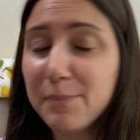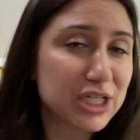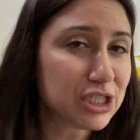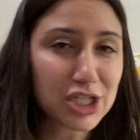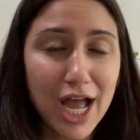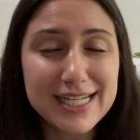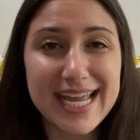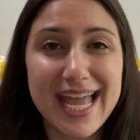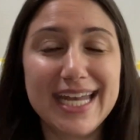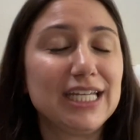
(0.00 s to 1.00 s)
bookish
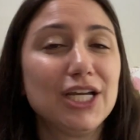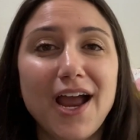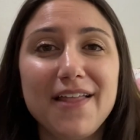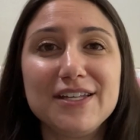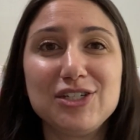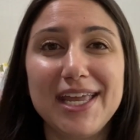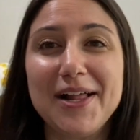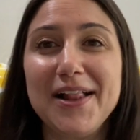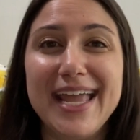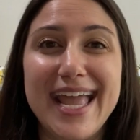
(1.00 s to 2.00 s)
content here on the
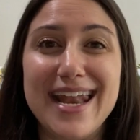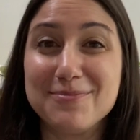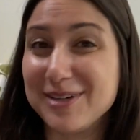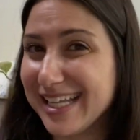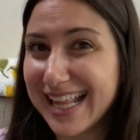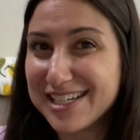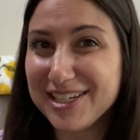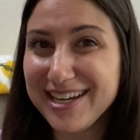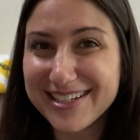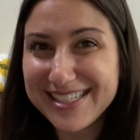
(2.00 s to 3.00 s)
channel, and I'm really glad you're here.